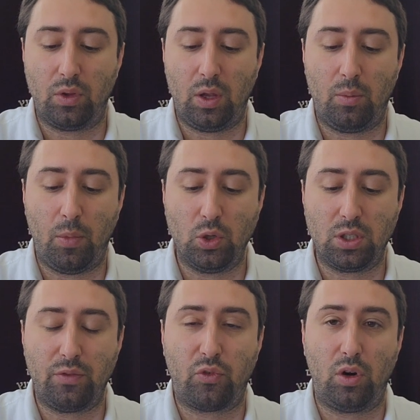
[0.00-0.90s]
they were
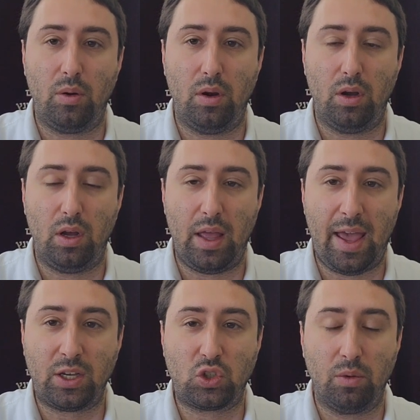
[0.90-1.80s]
mostly for
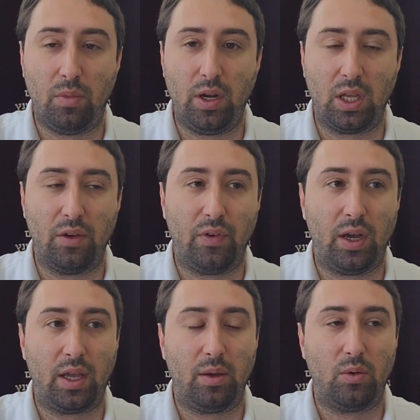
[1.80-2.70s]
extra money. If
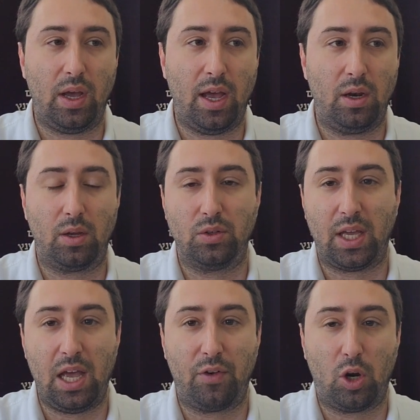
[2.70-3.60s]
I had,
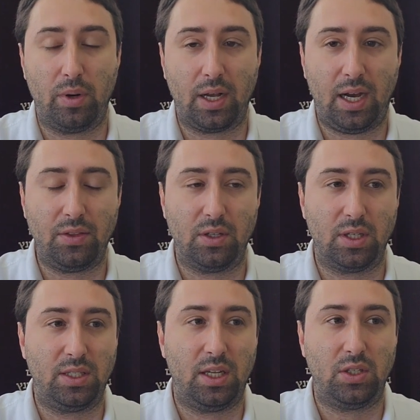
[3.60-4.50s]
was chayav a korban
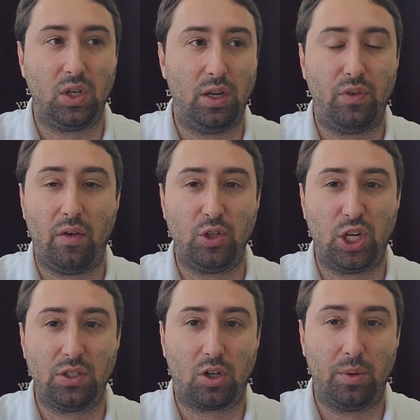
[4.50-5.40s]
chatas, I set aside
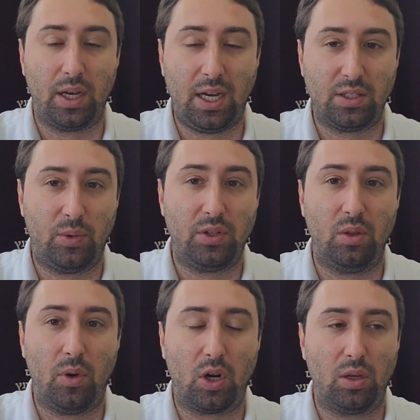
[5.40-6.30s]
$500 for korban chatas, I went
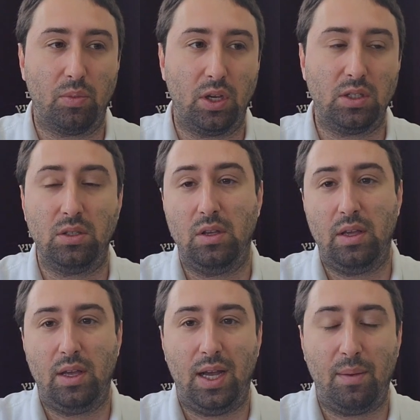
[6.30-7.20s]
to the marketplace,
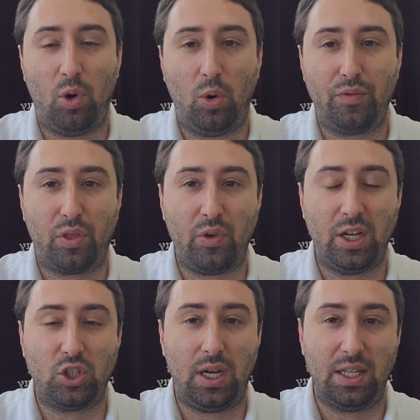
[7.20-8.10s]
I bought one for
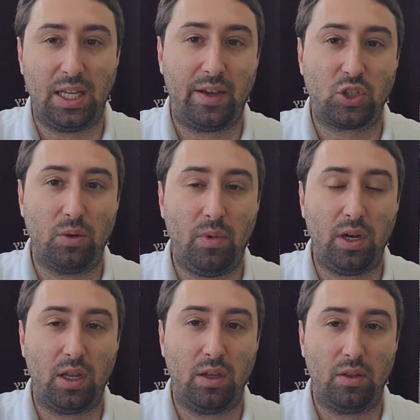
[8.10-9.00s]
$300, I had extra
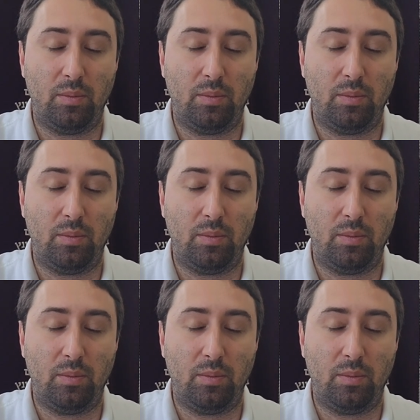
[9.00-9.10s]
money.